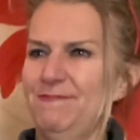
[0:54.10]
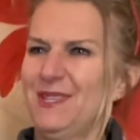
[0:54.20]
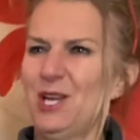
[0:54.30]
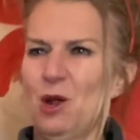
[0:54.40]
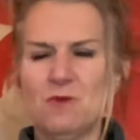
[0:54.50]

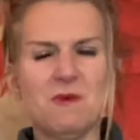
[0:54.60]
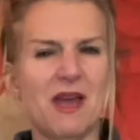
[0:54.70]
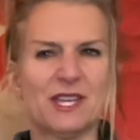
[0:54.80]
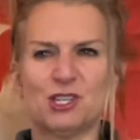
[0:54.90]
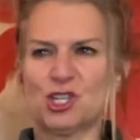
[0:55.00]
you know, I
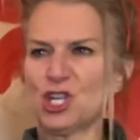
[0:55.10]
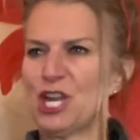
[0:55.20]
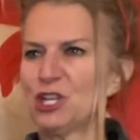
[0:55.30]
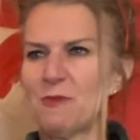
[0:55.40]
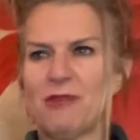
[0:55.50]
could
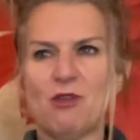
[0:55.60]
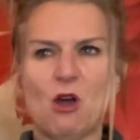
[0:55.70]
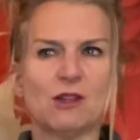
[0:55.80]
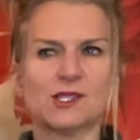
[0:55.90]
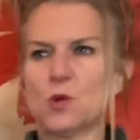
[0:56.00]
change my
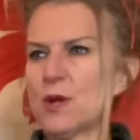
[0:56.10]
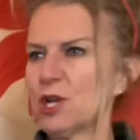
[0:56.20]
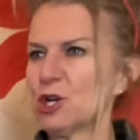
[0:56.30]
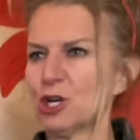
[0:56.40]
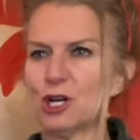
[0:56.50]
thoughts
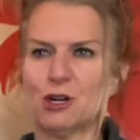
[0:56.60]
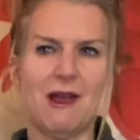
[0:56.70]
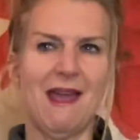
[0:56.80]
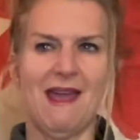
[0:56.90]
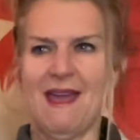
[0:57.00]

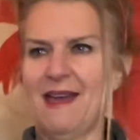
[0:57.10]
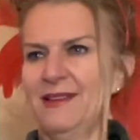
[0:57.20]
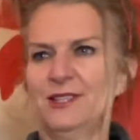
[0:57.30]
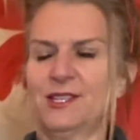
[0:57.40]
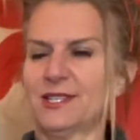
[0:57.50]
quicker
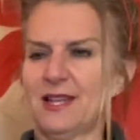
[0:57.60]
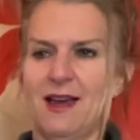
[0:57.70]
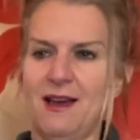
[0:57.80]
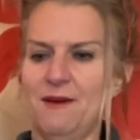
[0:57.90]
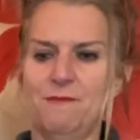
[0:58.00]
and
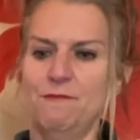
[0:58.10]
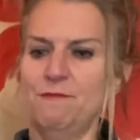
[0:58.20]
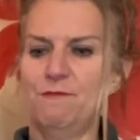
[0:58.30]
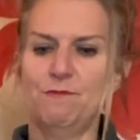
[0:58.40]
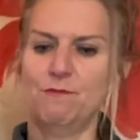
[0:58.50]

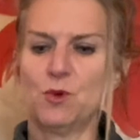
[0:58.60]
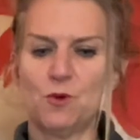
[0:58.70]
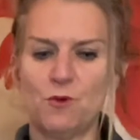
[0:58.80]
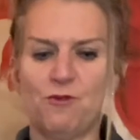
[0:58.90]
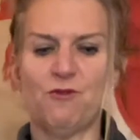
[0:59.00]

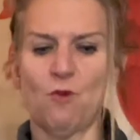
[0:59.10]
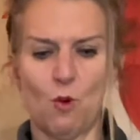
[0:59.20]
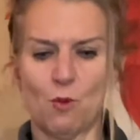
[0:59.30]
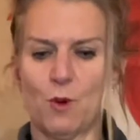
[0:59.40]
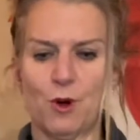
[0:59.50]
move
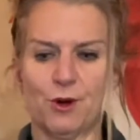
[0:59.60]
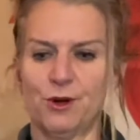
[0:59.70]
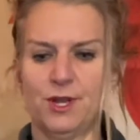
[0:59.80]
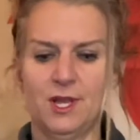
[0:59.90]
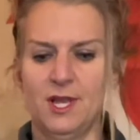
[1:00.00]

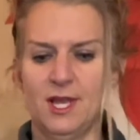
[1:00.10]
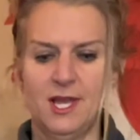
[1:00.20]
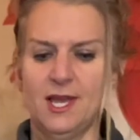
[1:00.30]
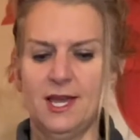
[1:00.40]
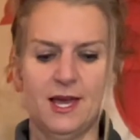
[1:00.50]
forward
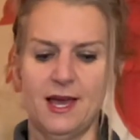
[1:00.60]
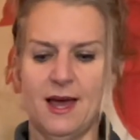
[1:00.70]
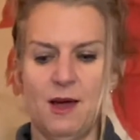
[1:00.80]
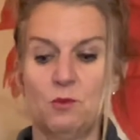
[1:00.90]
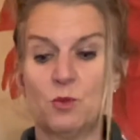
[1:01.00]

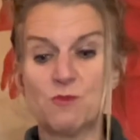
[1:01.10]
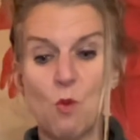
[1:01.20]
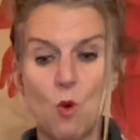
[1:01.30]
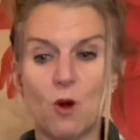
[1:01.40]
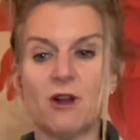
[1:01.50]
with
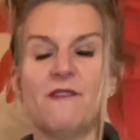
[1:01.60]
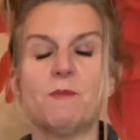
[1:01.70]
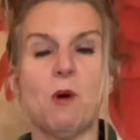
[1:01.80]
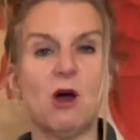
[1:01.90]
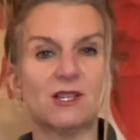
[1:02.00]
more of a
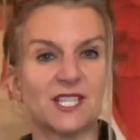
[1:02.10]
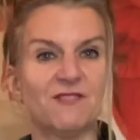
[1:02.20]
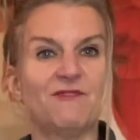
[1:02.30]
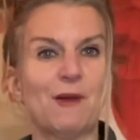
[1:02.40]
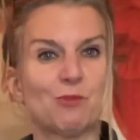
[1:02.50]

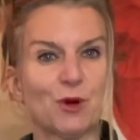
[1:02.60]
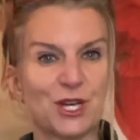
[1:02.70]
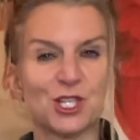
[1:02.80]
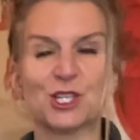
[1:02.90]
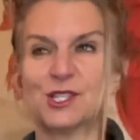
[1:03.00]
positive
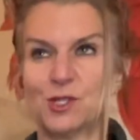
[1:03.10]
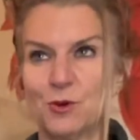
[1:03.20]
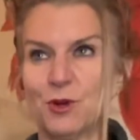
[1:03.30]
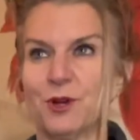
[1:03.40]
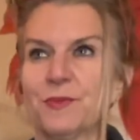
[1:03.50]
vibration
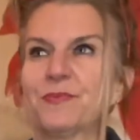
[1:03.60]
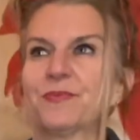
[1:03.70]
sooner.